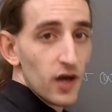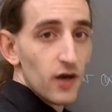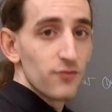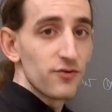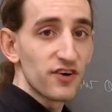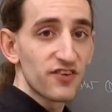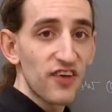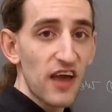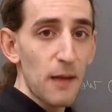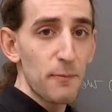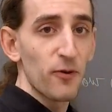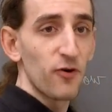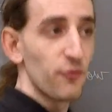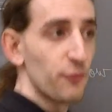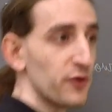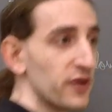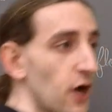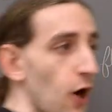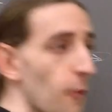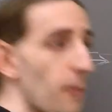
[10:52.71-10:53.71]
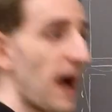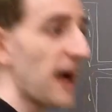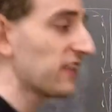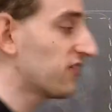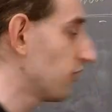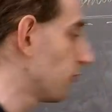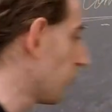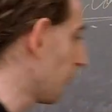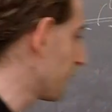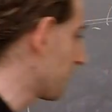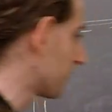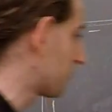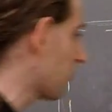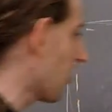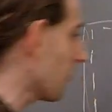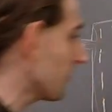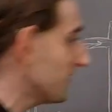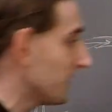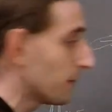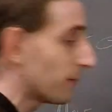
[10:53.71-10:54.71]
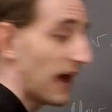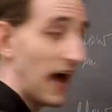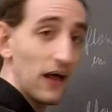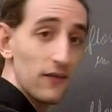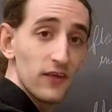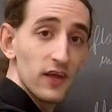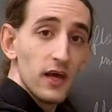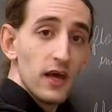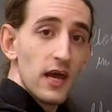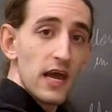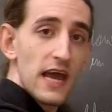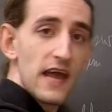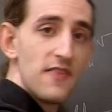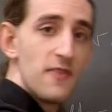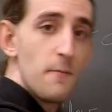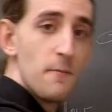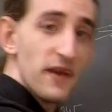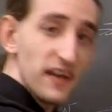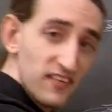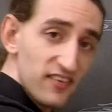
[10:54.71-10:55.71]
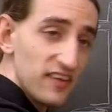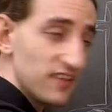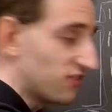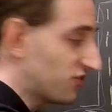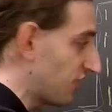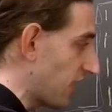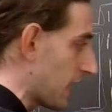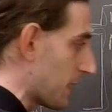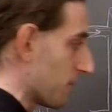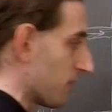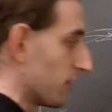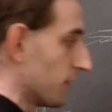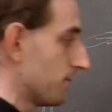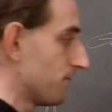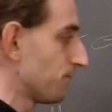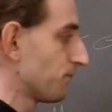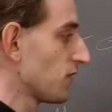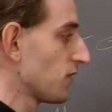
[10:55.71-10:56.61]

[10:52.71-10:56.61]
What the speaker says: For example, if we go back to what we were talking about in the mixing chamber,